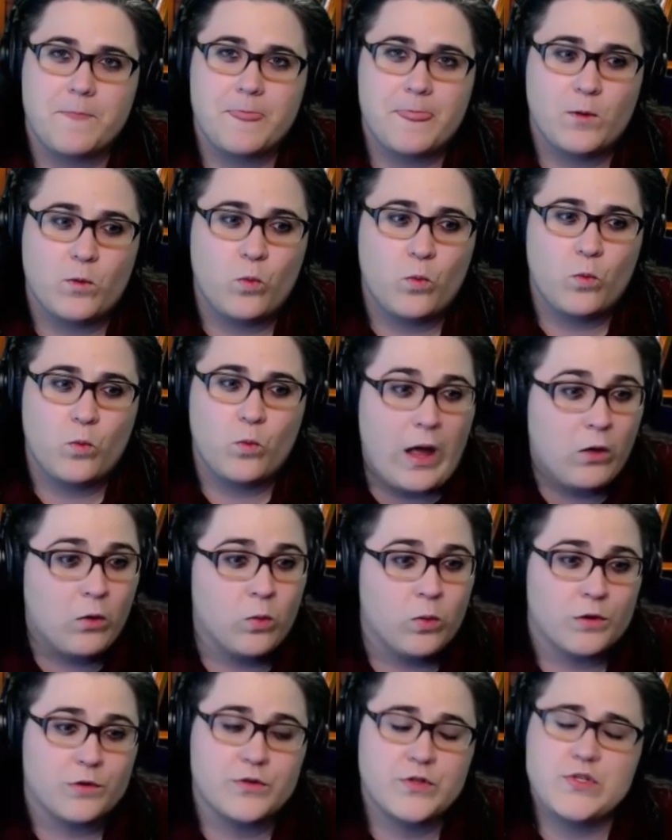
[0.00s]
well
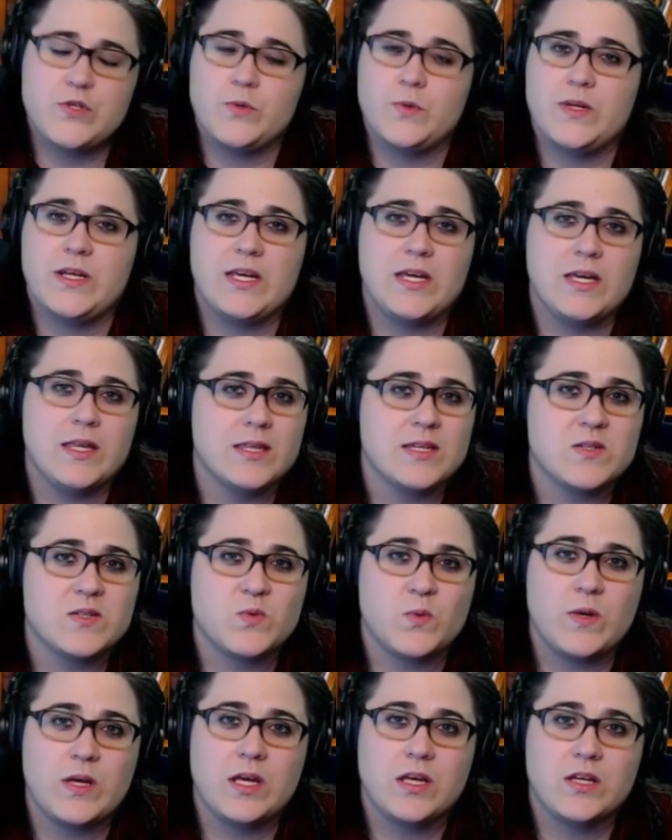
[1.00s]
worth tuning in this
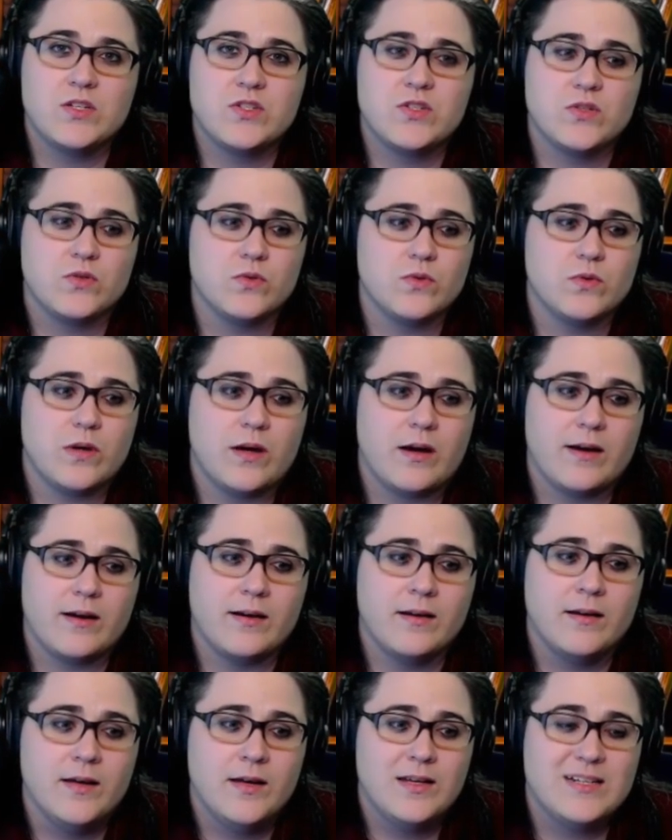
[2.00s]
week to
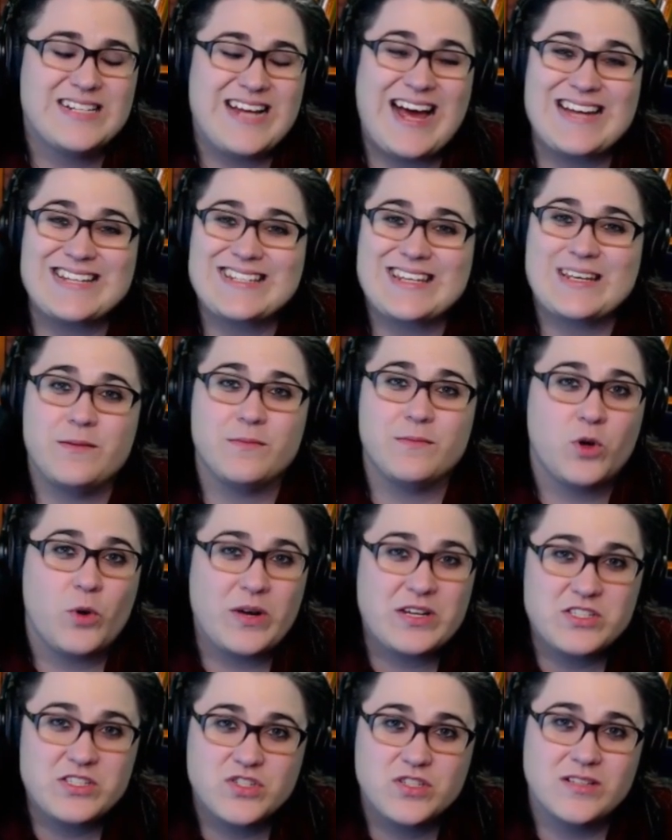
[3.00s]
ask him
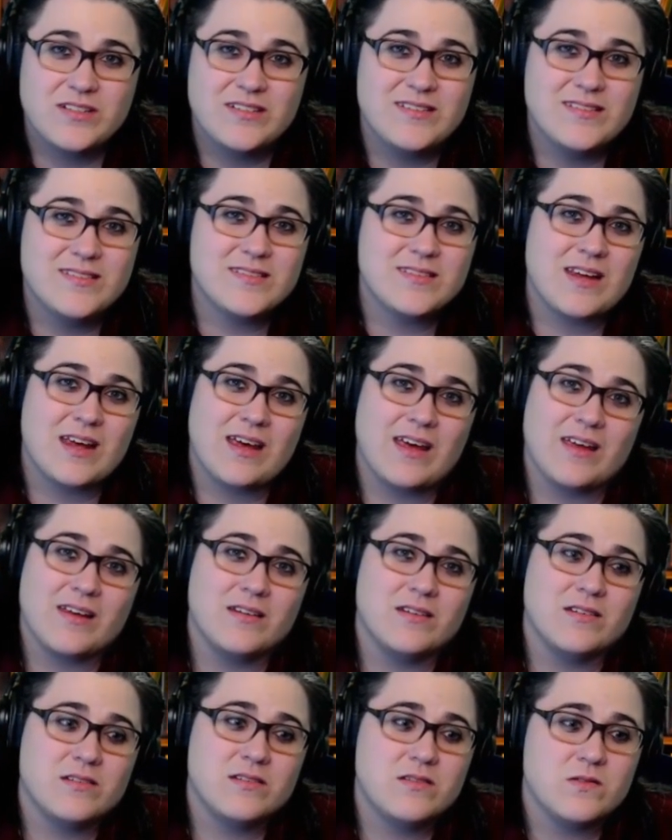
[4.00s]
questions
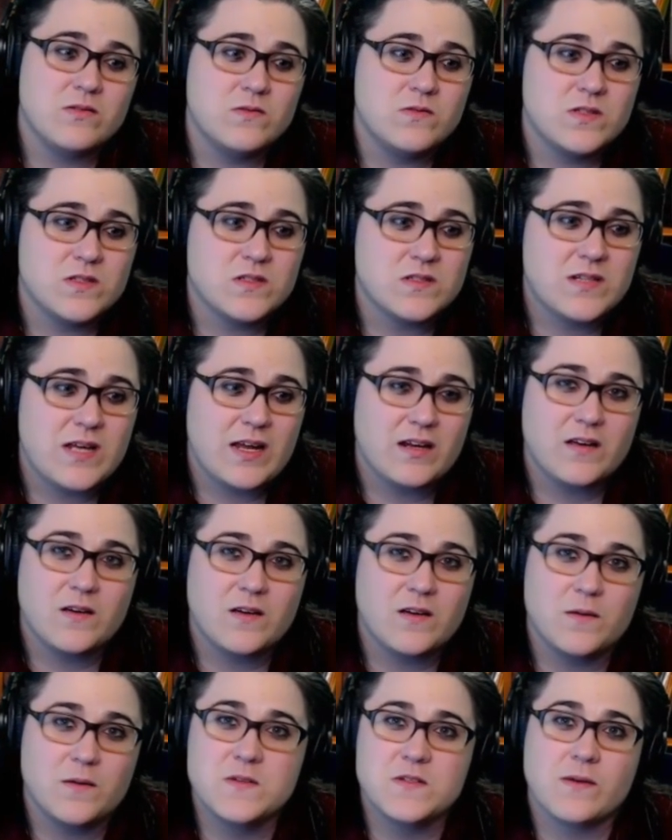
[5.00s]
and to just kind of
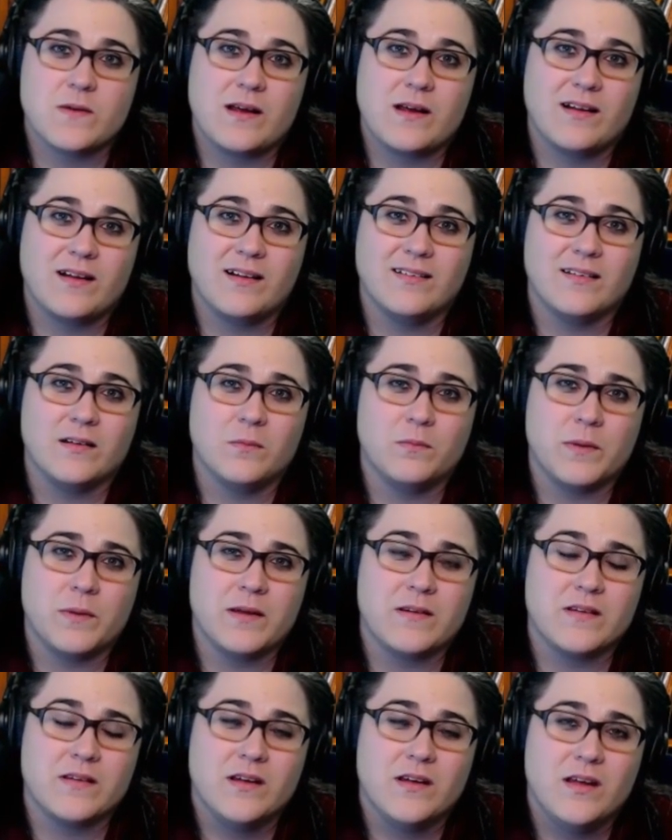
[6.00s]
commiserate a little
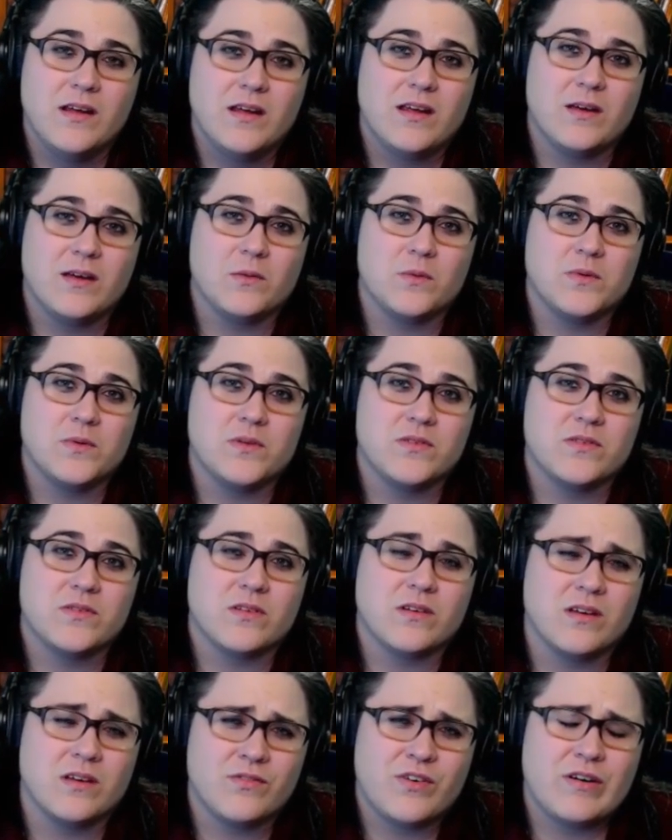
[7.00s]
bit. It was
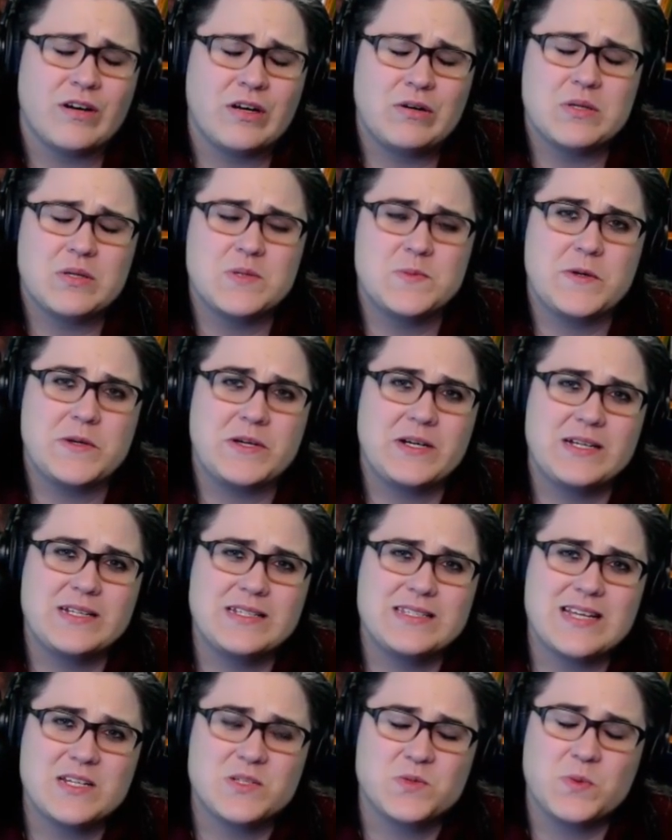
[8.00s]
a very good experience
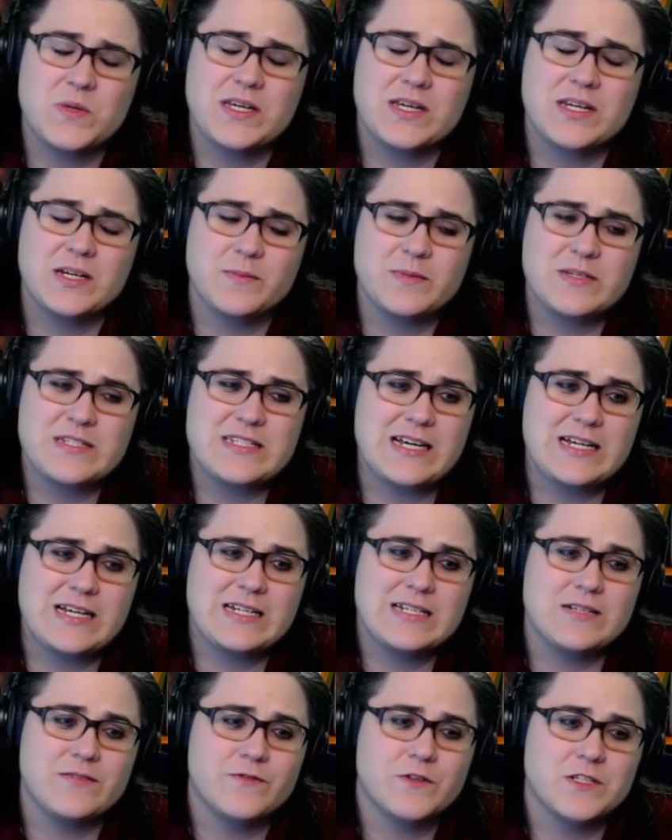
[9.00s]
last week, and I'm
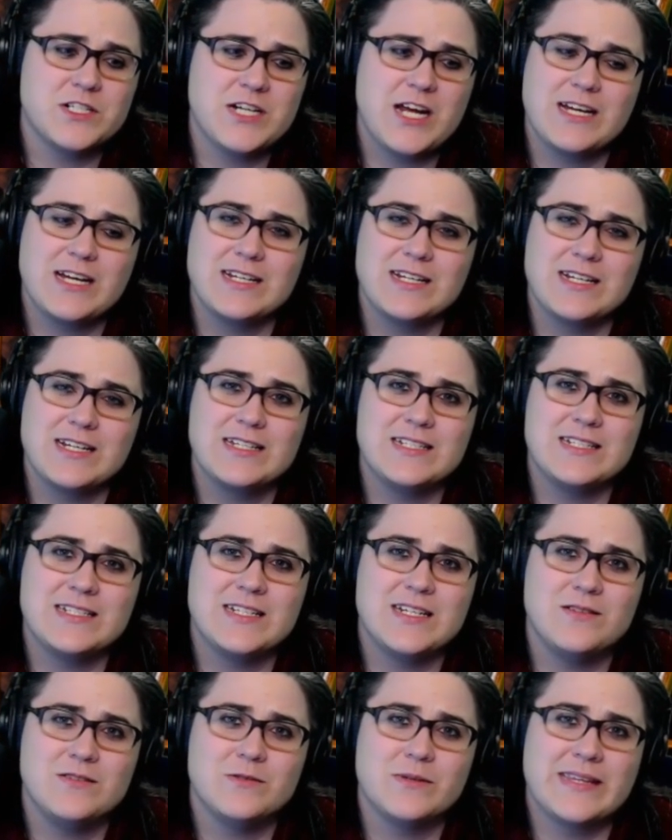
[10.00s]
excited for Chad to continue
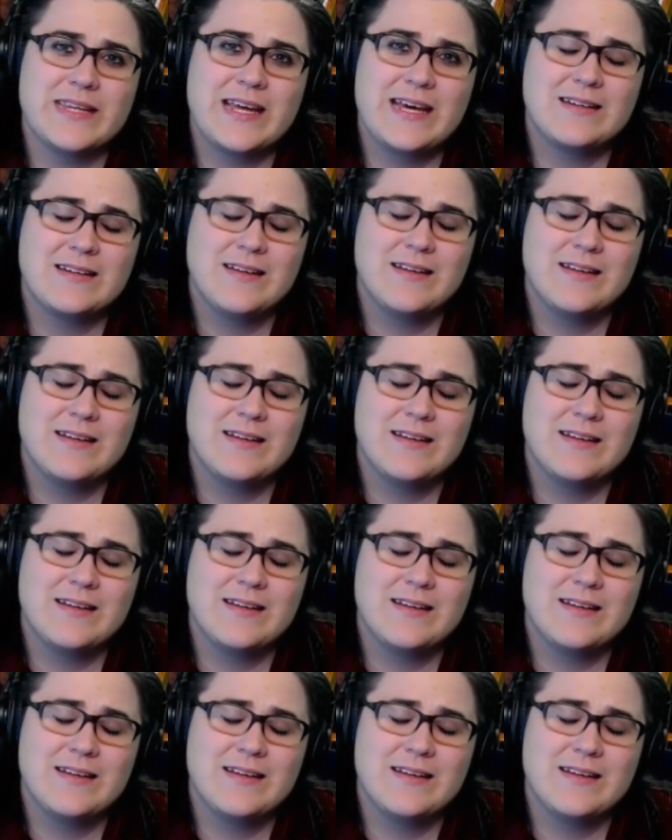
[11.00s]
doing that.